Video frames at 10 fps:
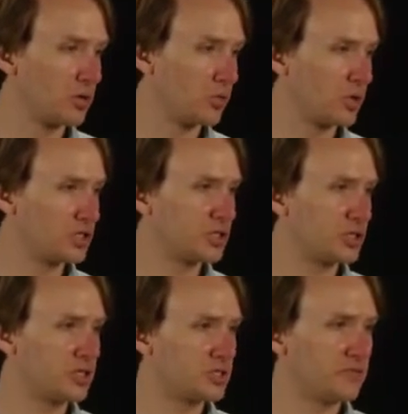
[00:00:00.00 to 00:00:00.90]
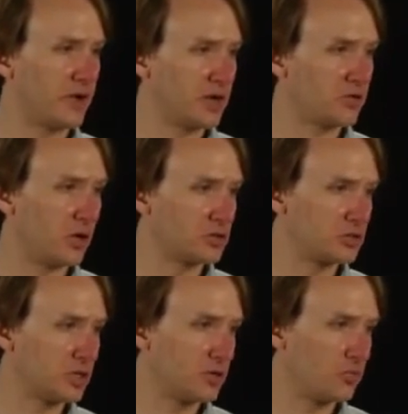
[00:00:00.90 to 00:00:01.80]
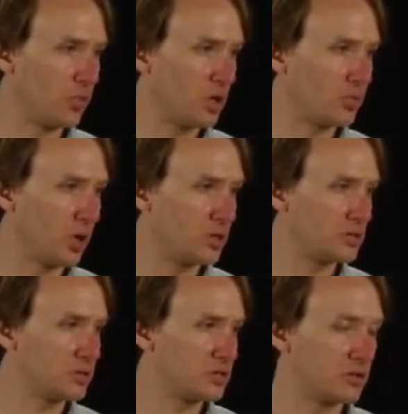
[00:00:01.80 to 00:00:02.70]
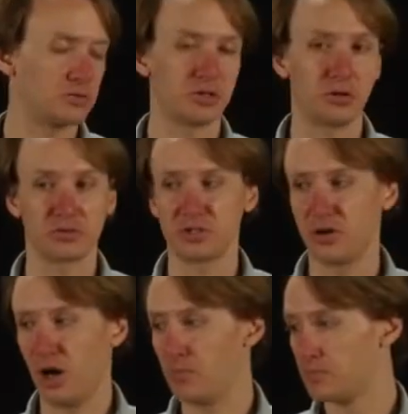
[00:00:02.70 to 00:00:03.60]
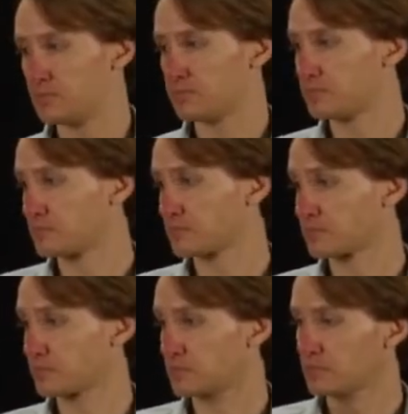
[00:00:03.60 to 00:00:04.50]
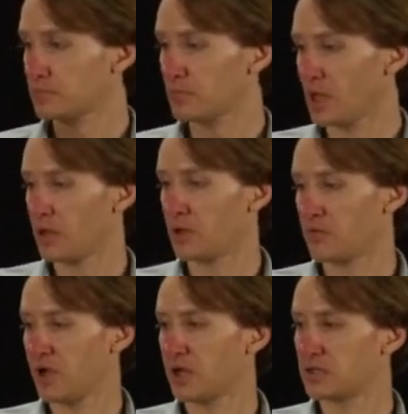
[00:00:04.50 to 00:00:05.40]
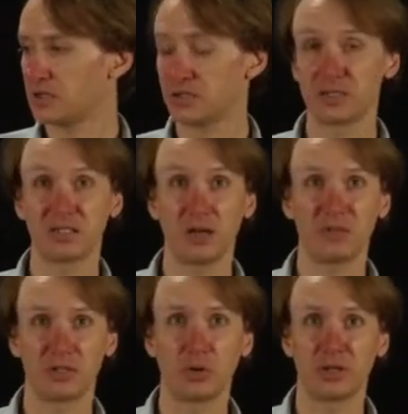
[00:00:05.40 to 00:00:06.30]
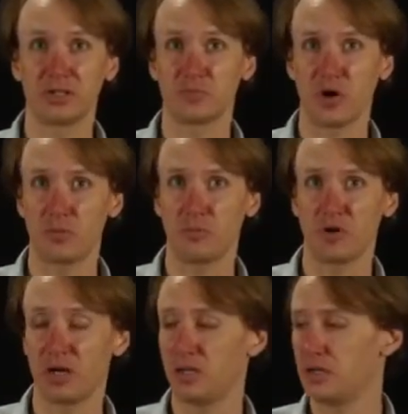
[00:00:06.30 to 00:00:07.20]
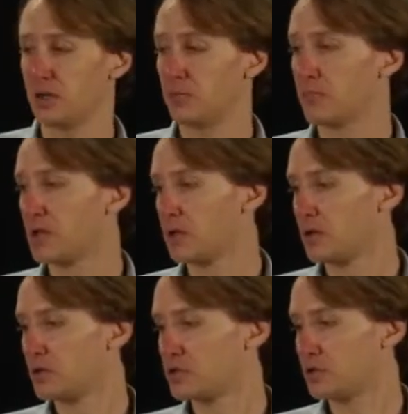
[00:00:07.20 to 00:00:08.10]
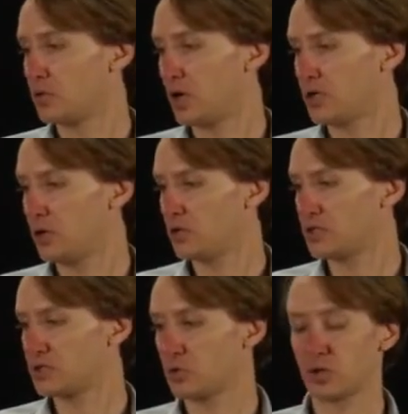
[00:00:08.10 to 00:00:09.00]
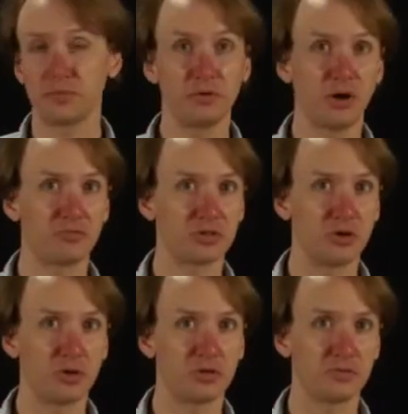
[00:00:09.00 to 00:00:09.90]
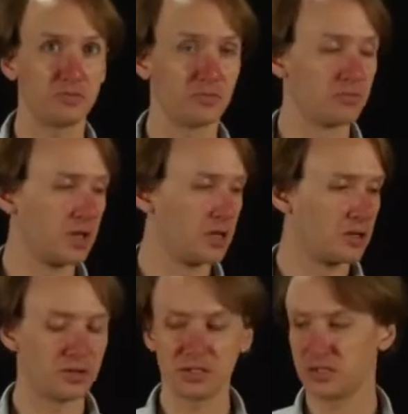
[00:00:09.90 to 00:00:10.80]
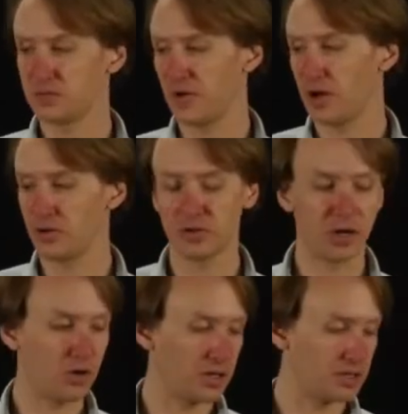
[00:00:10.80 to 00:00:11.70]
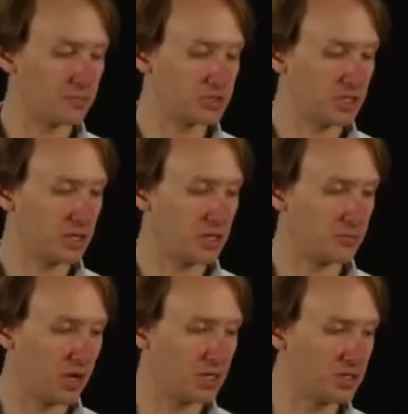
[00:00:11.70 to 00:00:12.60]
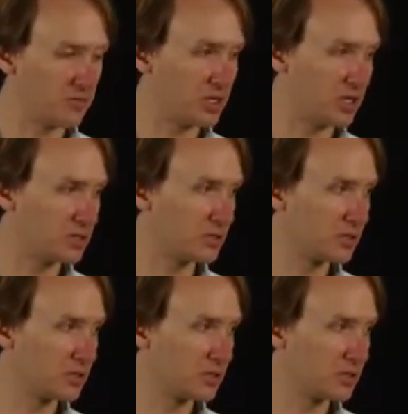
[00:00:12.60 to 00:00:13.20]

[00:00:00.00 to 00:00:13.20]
which is in fact larger than 11000. In fact, it's the same as doing this problem right here. So I know this is going to be my result. This is the value that I'll end up sticking in my dividend,